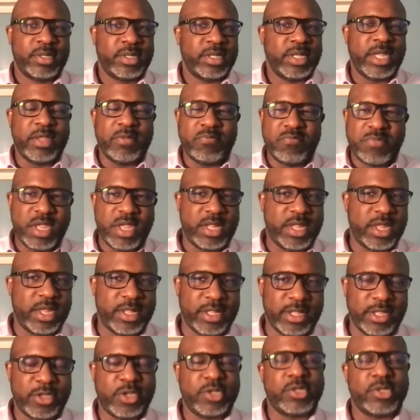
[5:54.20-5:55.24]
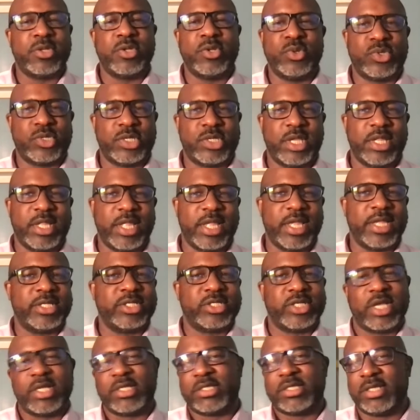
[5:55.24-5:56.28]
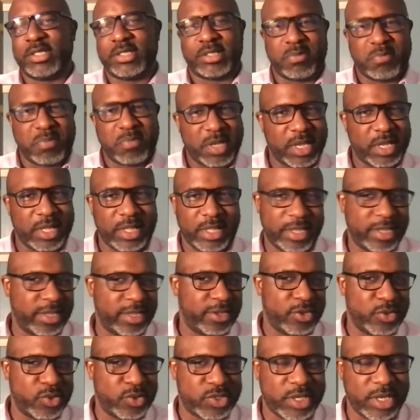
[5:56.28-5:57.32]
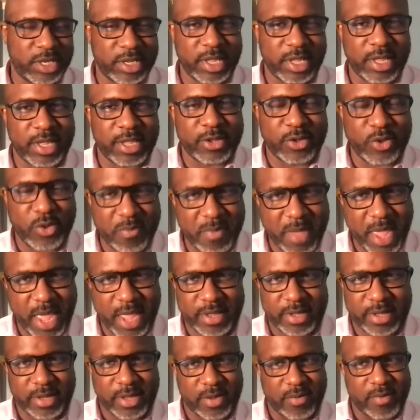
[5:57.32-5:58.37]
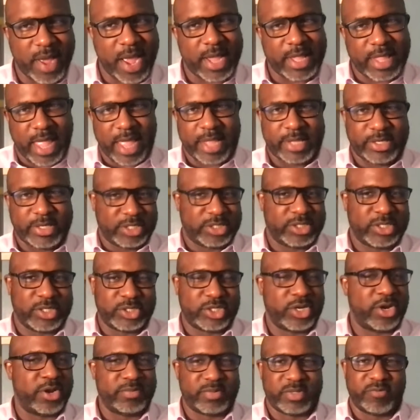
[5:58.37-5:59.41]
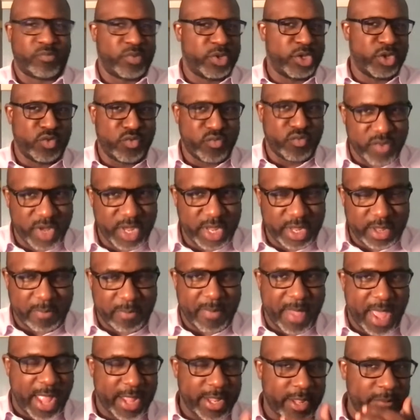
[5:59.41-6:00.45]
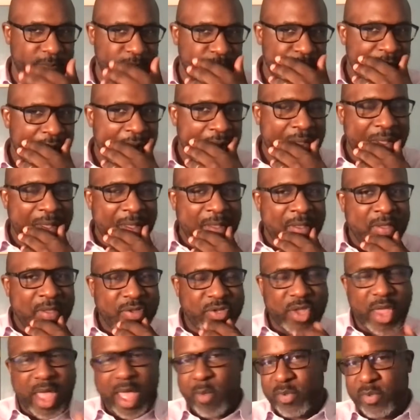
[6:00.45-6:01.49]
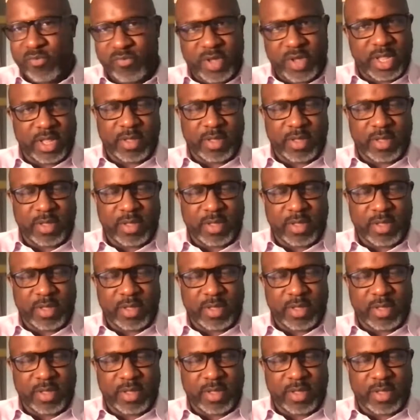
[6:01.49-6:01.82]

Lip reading: immediately you see the injustice, immediately you see the inhumanity, right? Like just in terms of when you read about it. So I would read